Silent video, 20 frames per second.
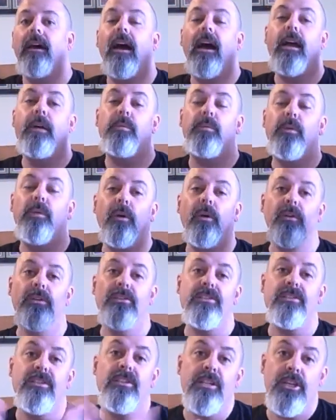I will
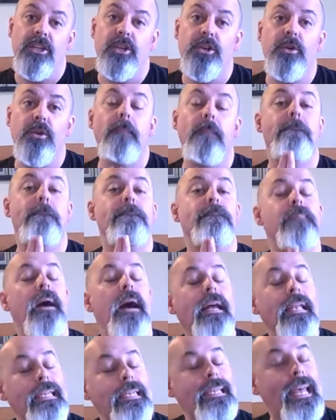see you
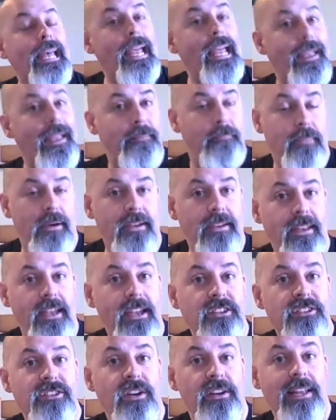Monday. Monday
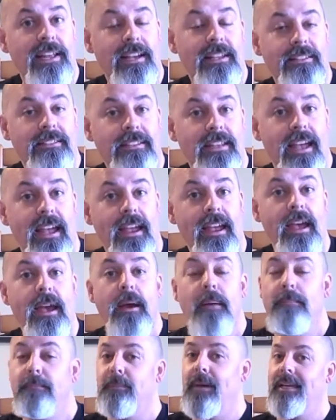is our next day.
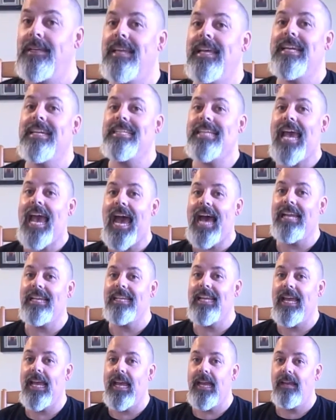Monday is hat
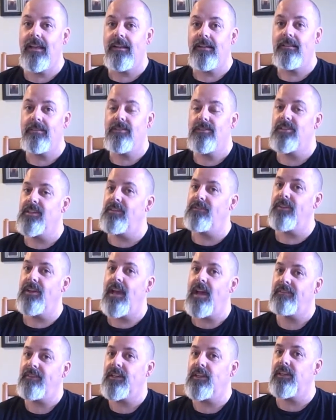day. See if you
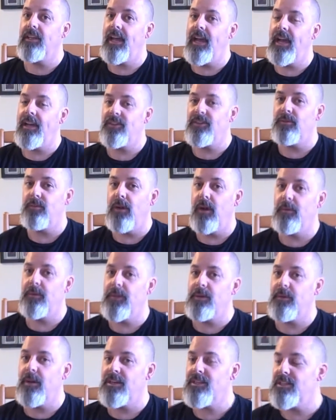have a good hat to wear when
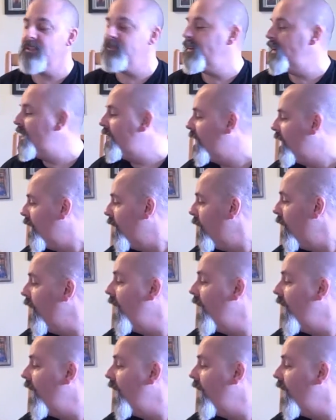you watch the video.